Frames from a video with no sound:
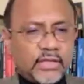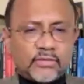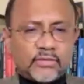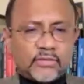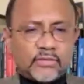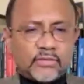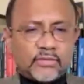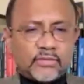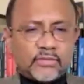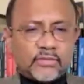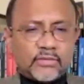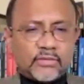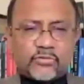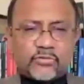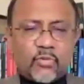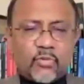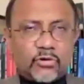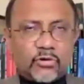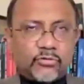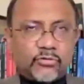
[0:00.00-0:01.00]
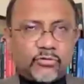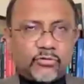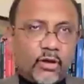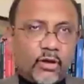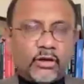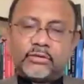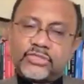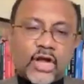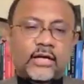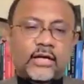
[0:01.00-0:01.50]
These are
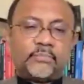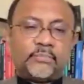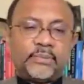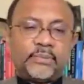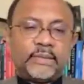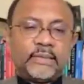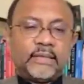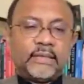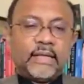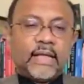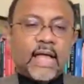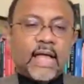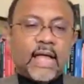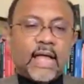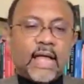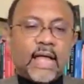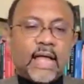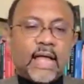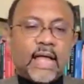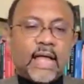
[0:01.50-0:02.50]
small startup,